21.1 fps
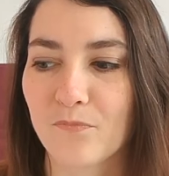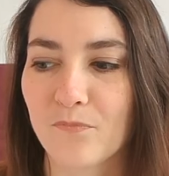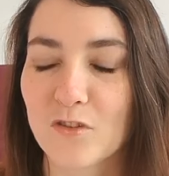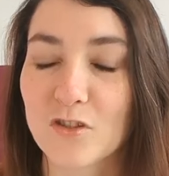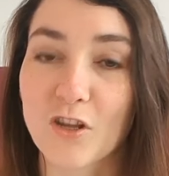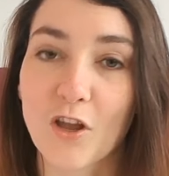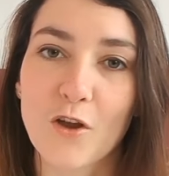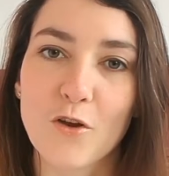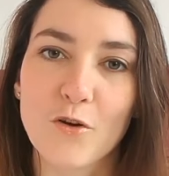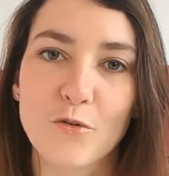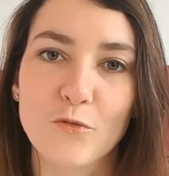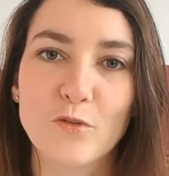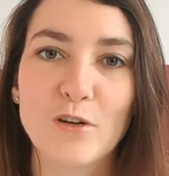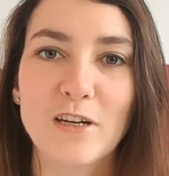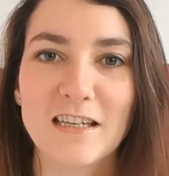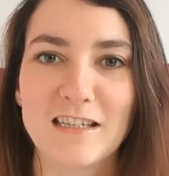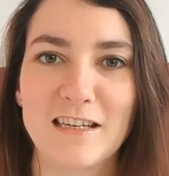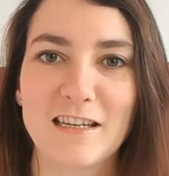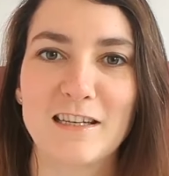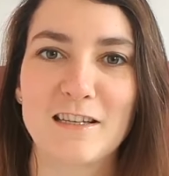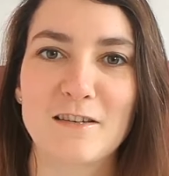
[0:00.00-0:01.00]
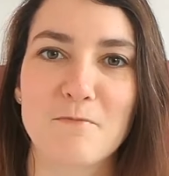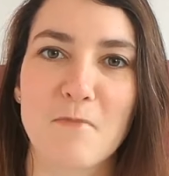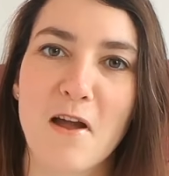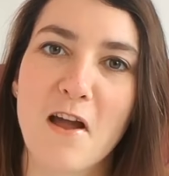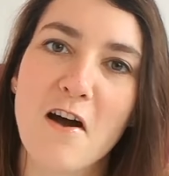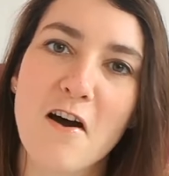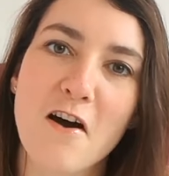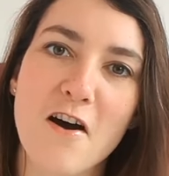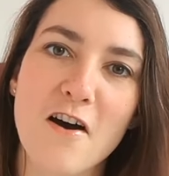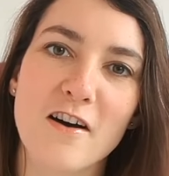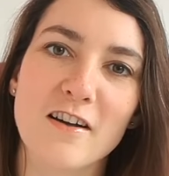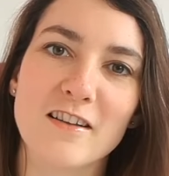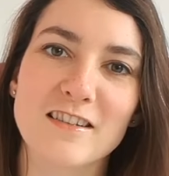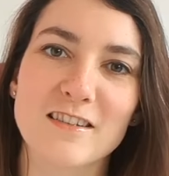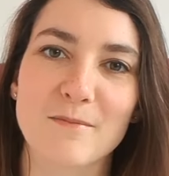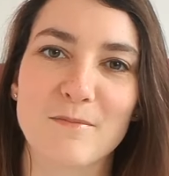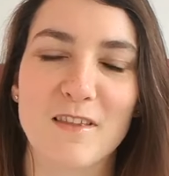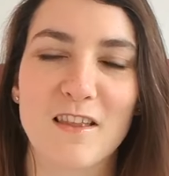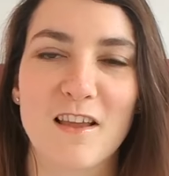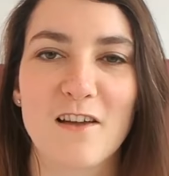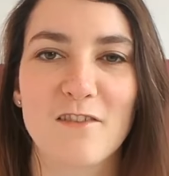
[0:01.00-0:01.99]
So really dear to my heart,
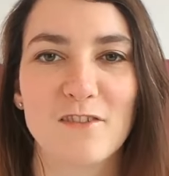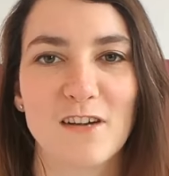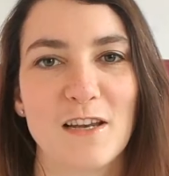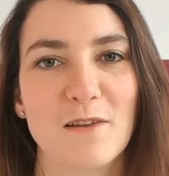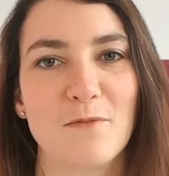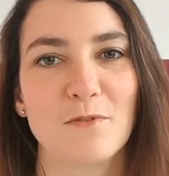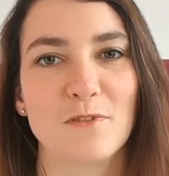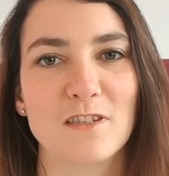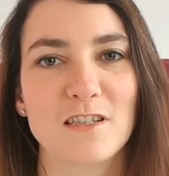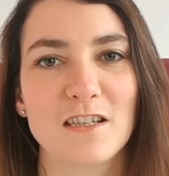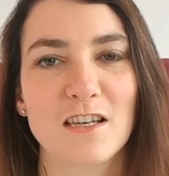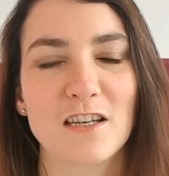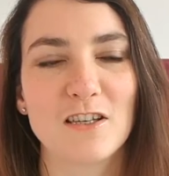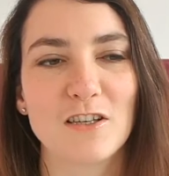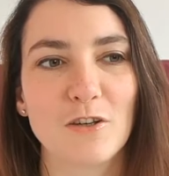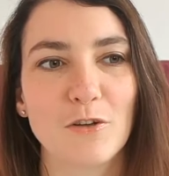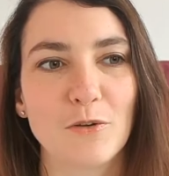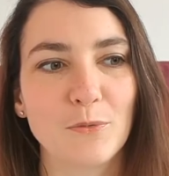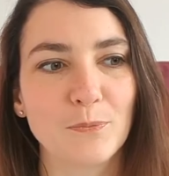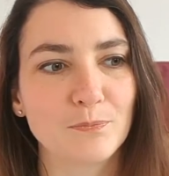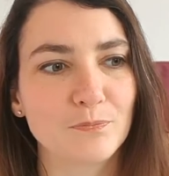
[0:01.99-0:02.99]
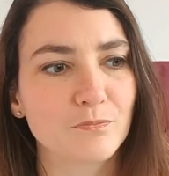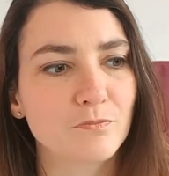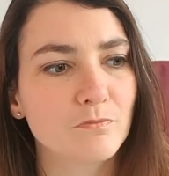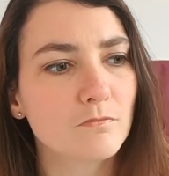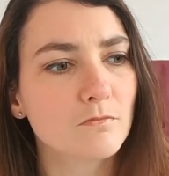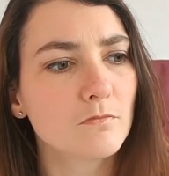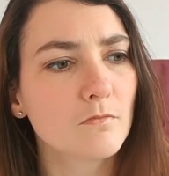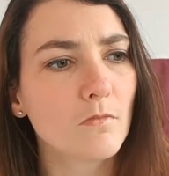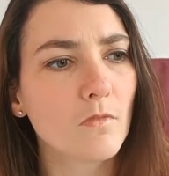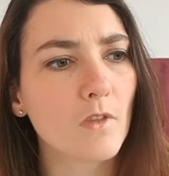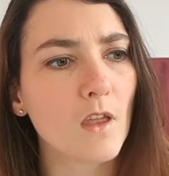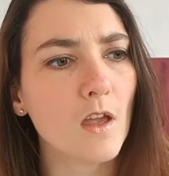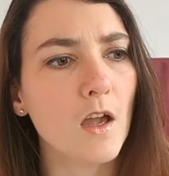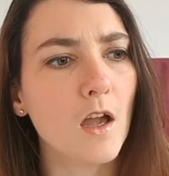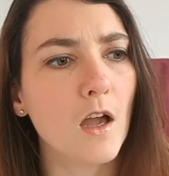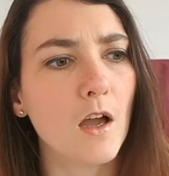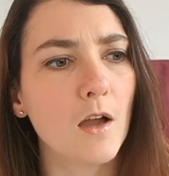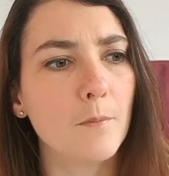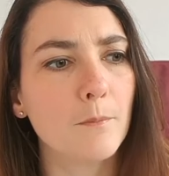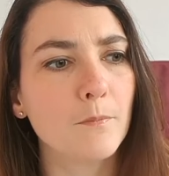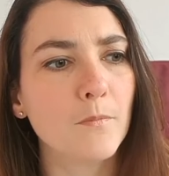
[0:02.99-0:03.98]
something that I really wanted to do.
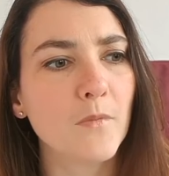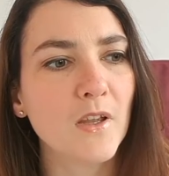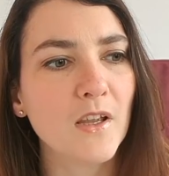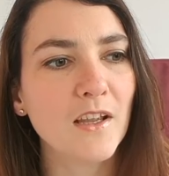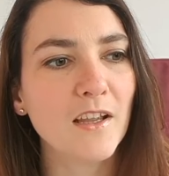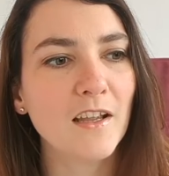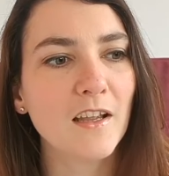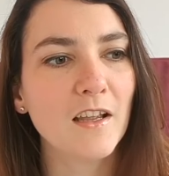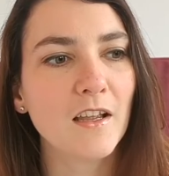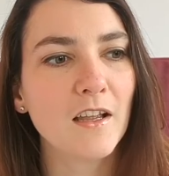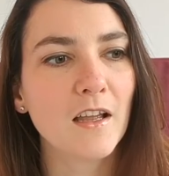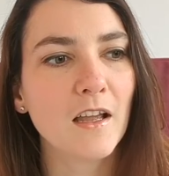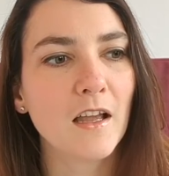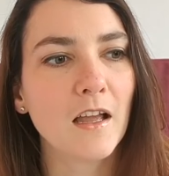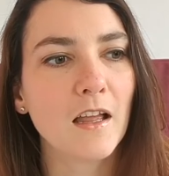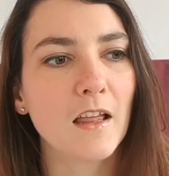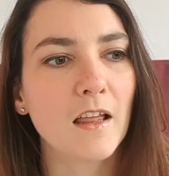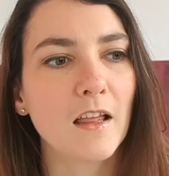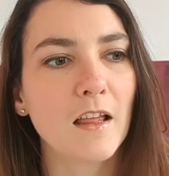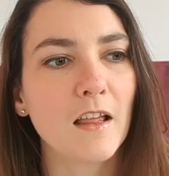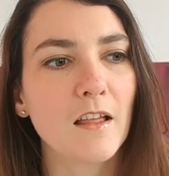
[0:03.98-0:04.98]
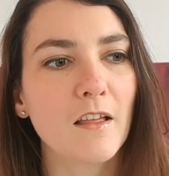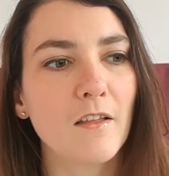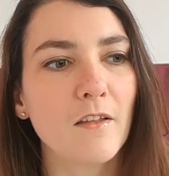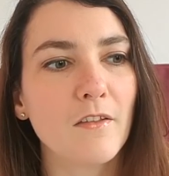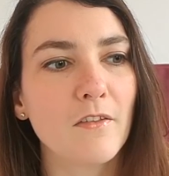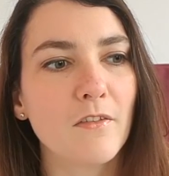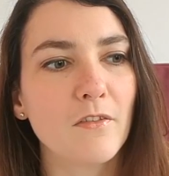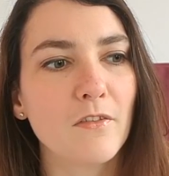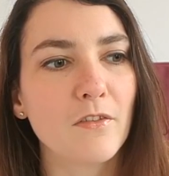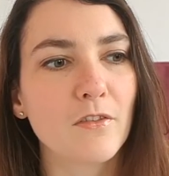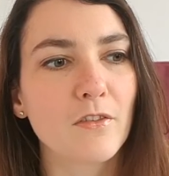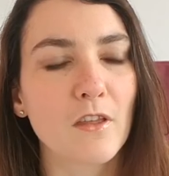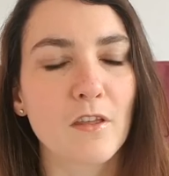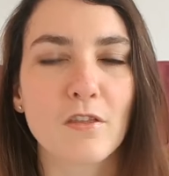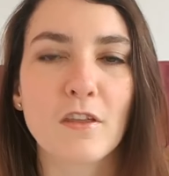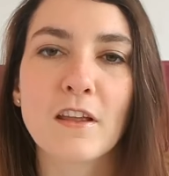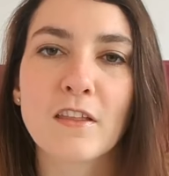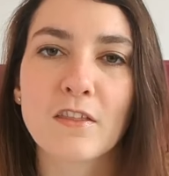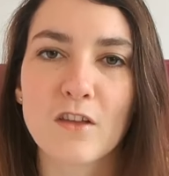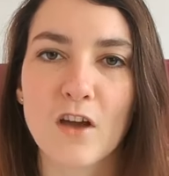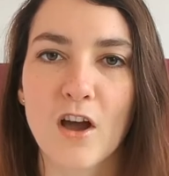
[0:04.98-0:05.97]
The
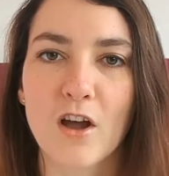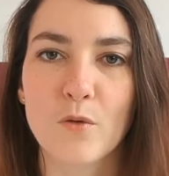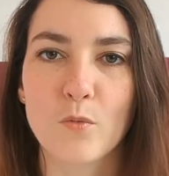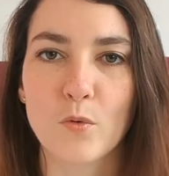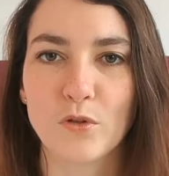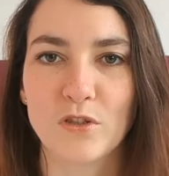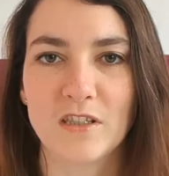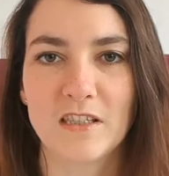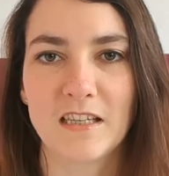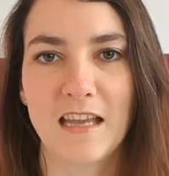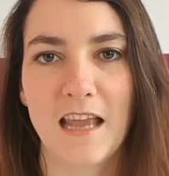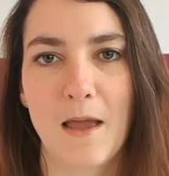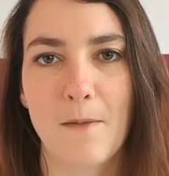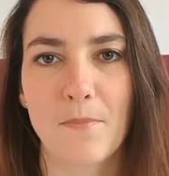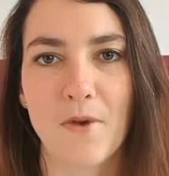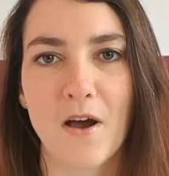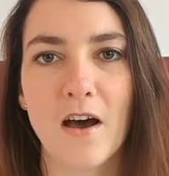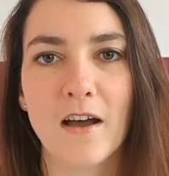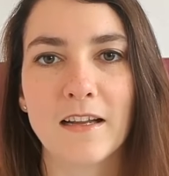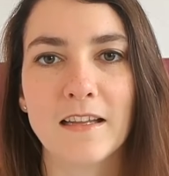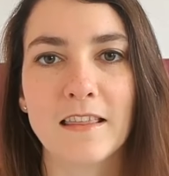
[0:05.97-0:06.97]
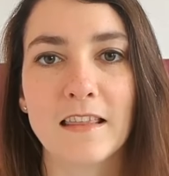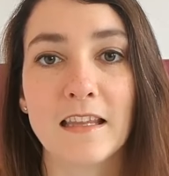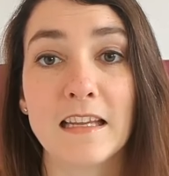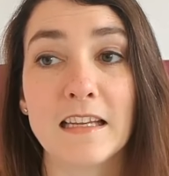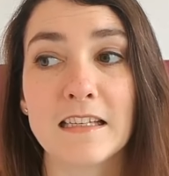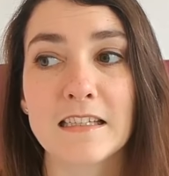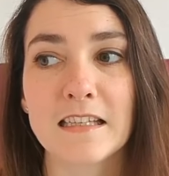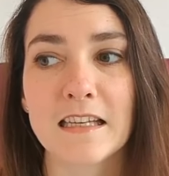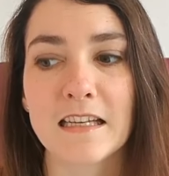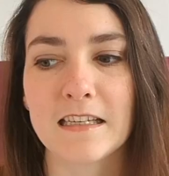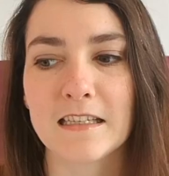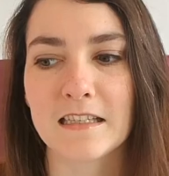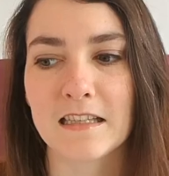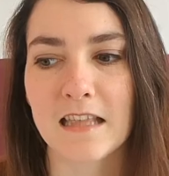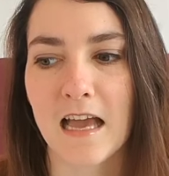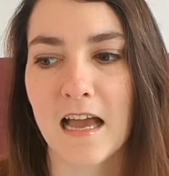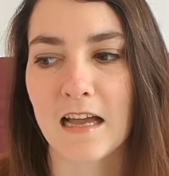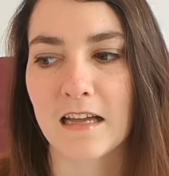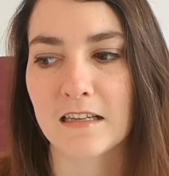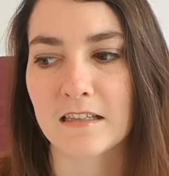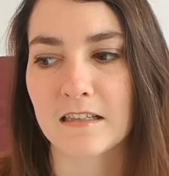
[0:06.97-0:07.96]
thing that I want to get behind these is
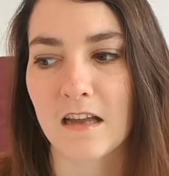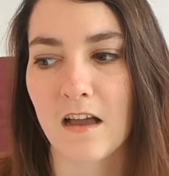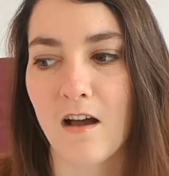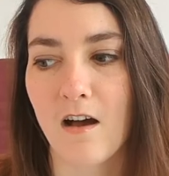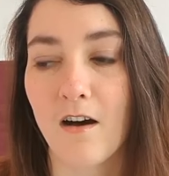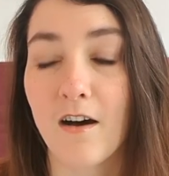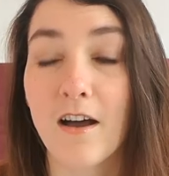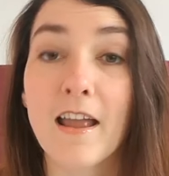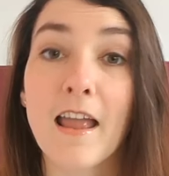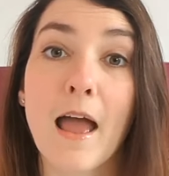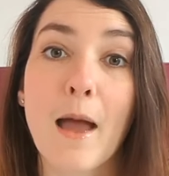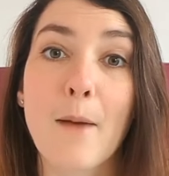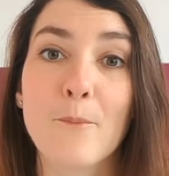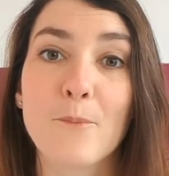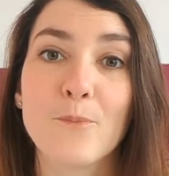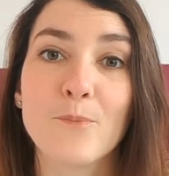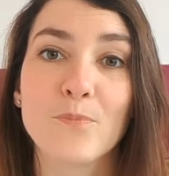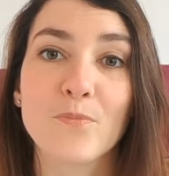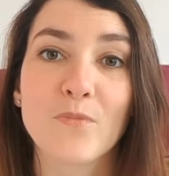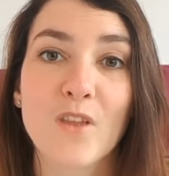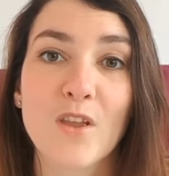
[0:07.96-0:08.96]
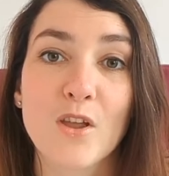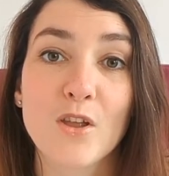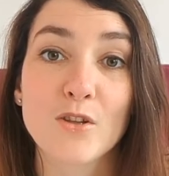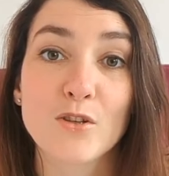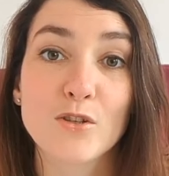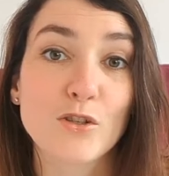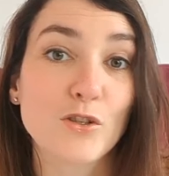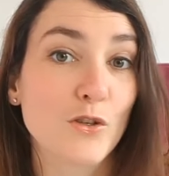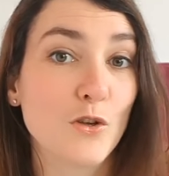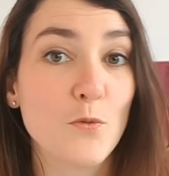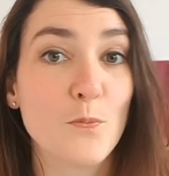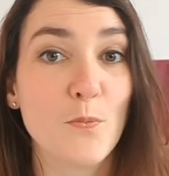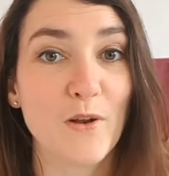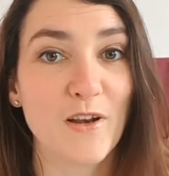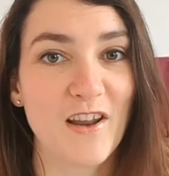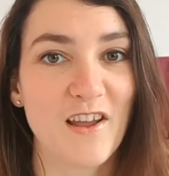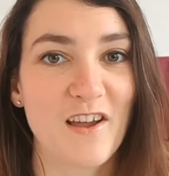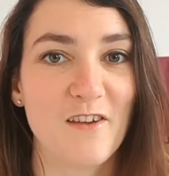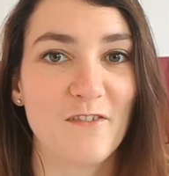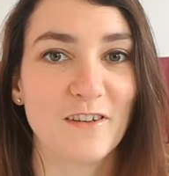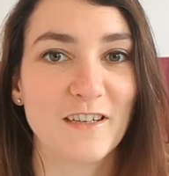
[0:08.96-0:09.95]
that I am super
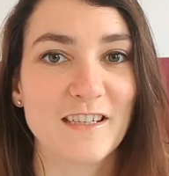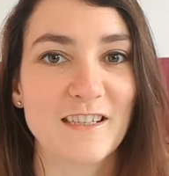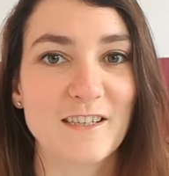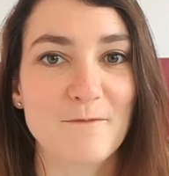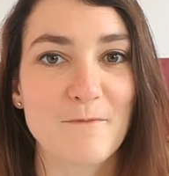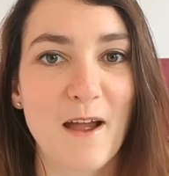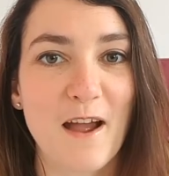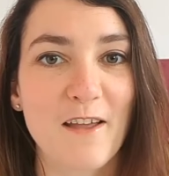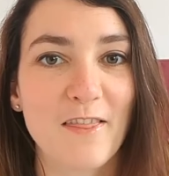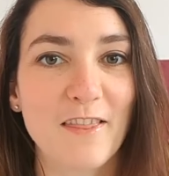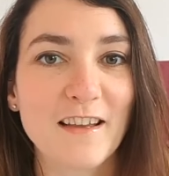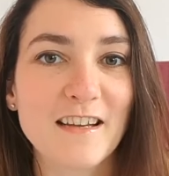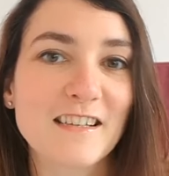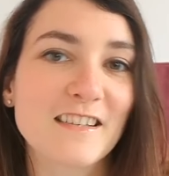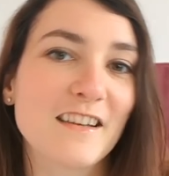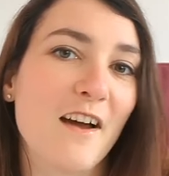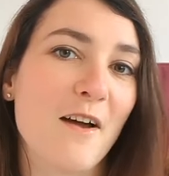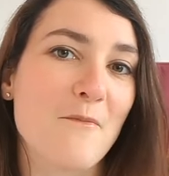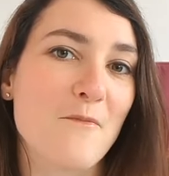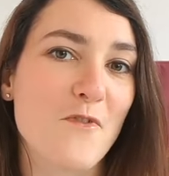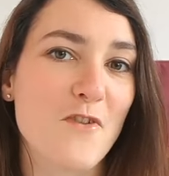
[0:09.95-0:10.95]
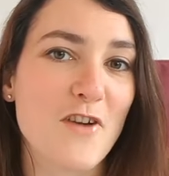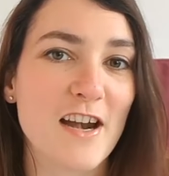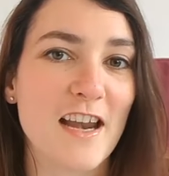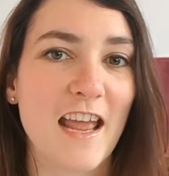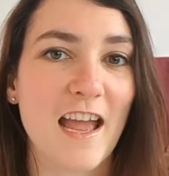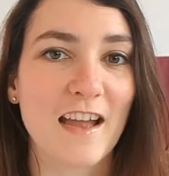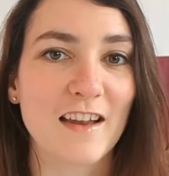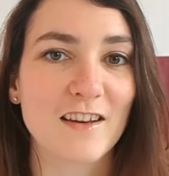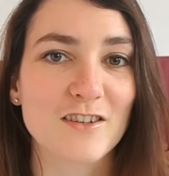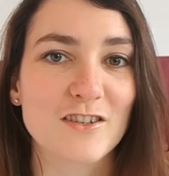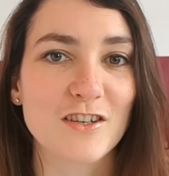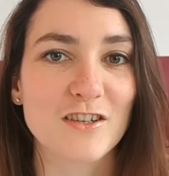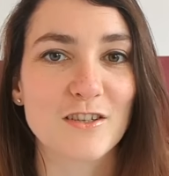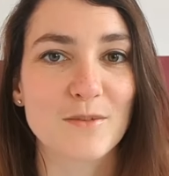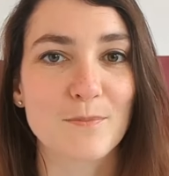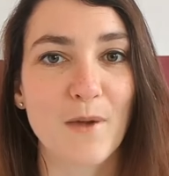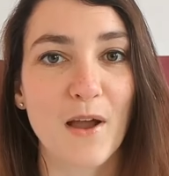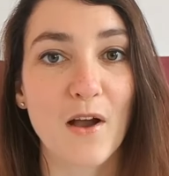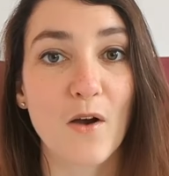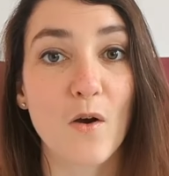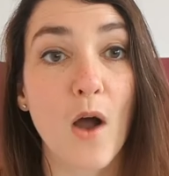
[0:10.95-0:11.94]
nervous about this. I'm really anxious
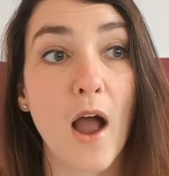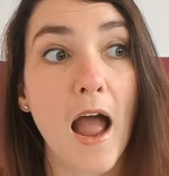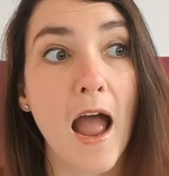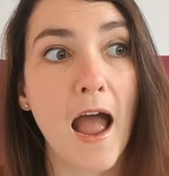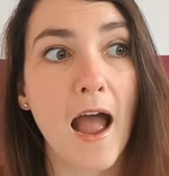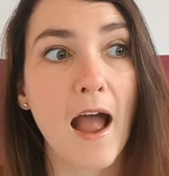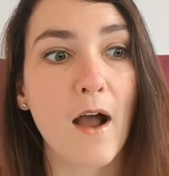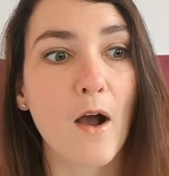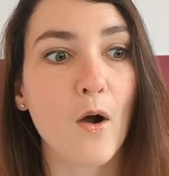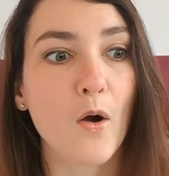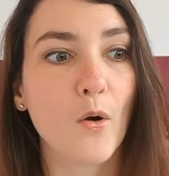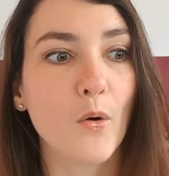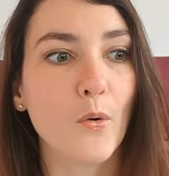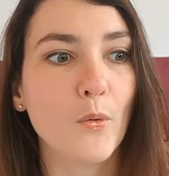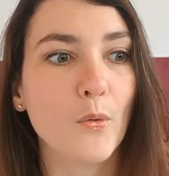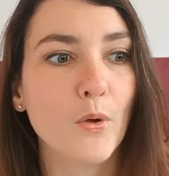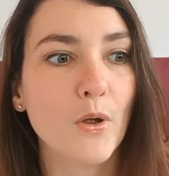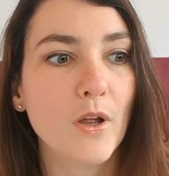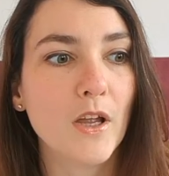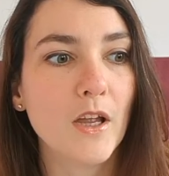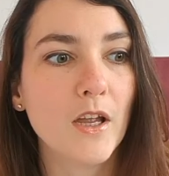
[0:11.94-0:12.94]
about how